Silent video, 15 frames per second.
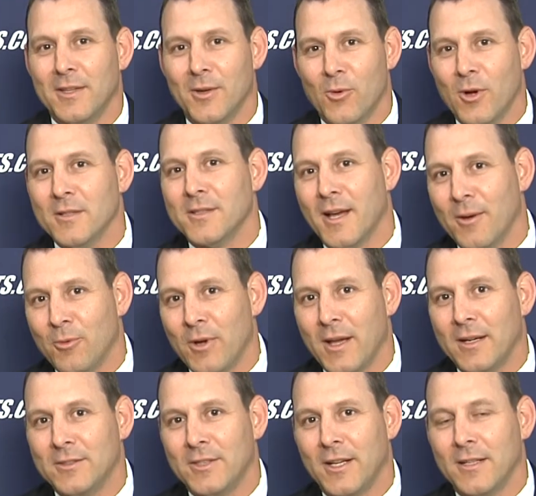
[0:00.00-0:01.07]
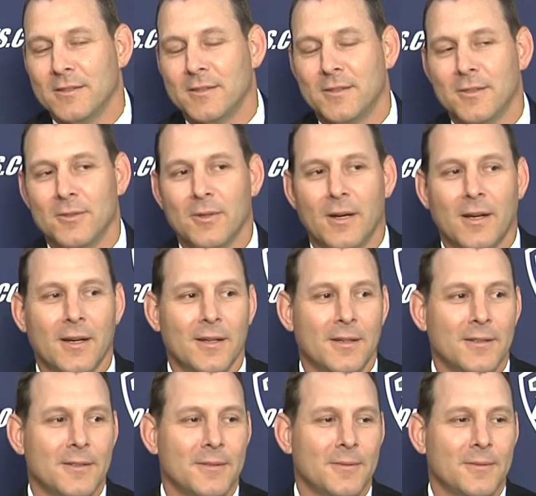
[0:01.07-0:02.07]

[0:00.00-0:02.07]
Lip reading: and the one time we had a chance to